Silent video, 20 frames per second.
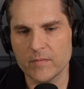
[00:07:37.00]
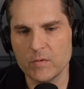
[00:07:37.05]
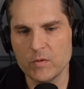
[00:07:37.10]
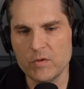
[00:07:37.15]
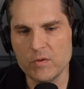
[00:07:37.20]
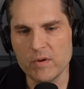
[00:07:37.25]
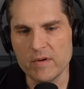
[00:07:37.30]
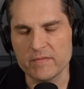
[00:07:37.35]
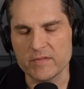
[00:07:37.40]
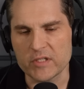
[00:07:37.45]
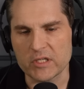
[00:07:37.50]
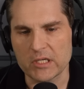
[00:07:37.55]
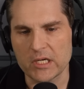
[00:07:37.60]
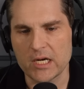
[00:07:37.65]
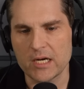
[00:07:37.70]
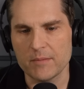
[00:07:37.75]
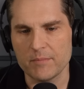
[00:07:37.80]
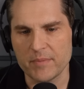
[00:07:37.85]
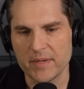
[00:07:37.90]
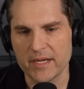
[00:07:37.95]
you do have
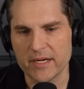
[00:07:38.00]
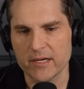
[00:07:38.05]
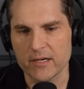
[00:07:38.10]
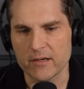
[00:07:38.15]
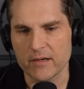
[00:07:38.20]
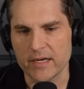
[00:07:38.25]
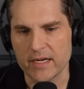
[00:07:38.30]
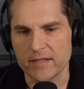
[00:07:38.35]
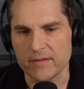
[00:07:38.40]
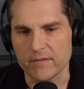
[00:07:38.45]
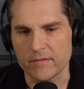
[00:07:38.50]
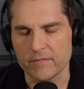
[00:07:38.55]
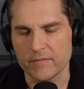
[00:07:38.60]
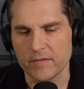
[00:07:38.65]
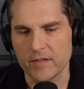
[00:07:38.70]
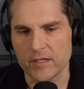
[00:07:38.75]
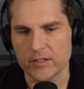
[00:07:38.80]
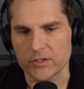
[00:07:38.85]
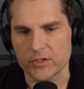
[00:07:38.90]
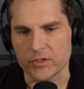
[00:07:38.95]
top pair and the
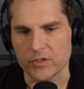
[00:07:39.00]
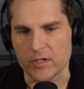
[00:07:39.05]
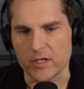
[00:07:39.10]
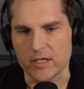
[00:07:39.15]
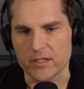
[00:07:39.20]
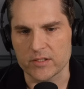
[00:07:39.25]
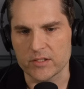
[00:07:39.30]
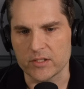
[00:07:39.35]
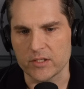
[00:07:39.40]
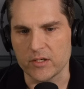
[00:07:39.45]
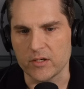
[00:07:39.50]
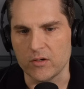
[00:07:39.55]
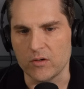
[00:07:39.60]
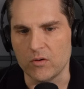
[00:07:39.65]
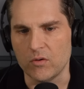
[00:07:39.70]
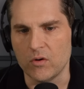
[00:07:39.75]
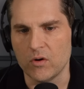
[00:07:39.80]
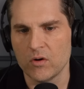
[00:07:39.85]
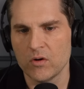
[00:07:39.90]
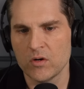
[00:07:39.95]
flush draw,
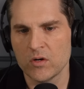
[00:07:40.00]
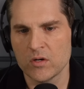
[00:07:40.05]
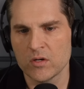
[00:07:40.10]
so